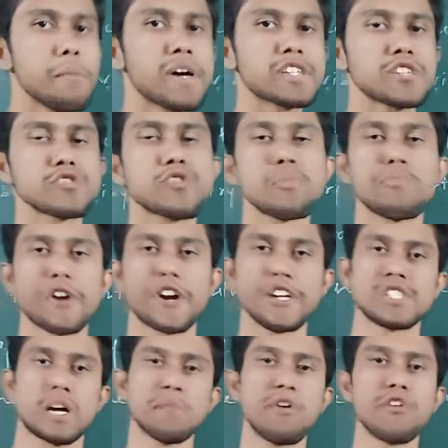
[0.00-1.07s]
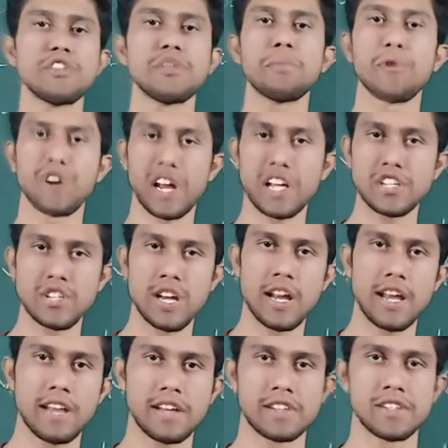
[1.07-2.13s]
must know points about the potential
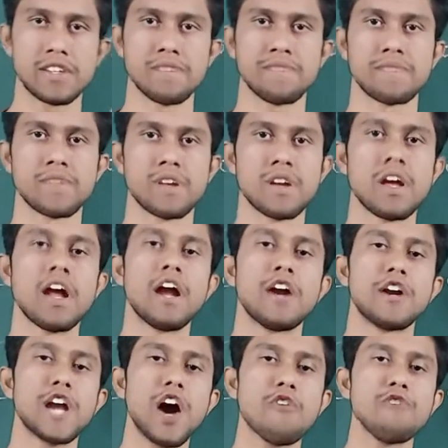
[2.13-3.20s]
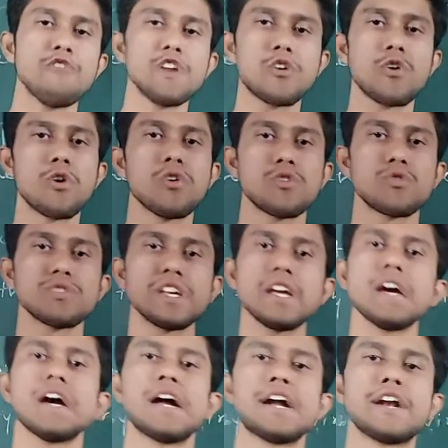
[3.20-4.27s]
energy. Now we'll go to
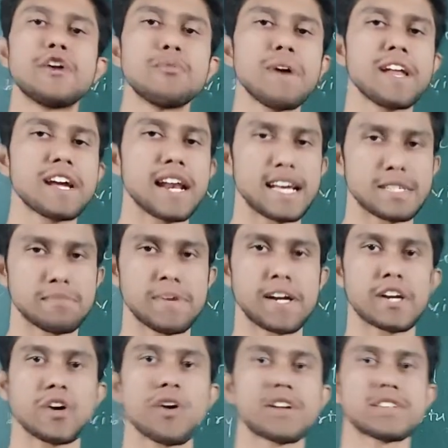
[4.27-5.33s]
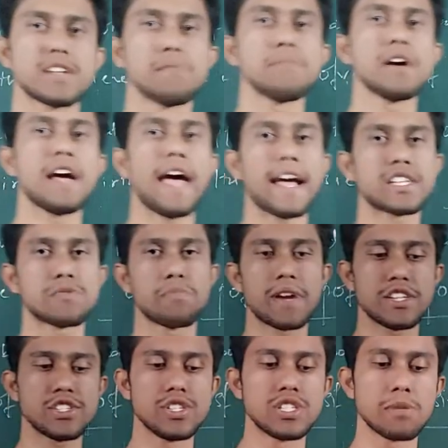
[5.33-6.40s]
the numerical aspect or some
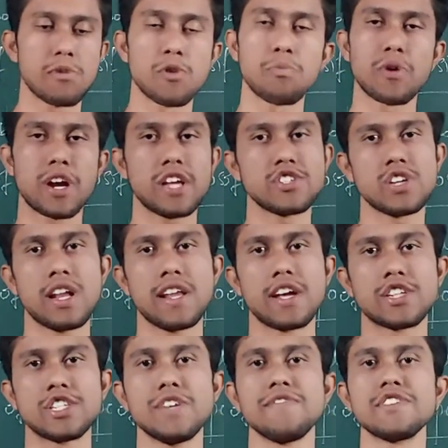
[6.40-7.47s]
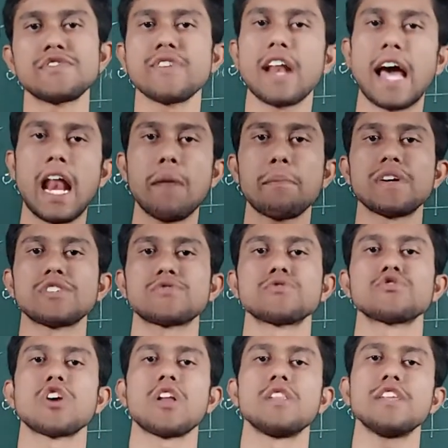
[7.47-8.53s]
expressions about potential energy which will help us
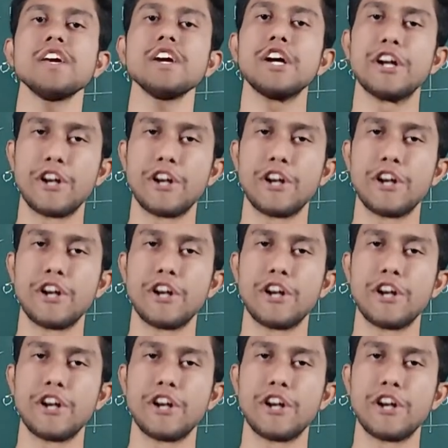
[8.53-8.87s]
to solve the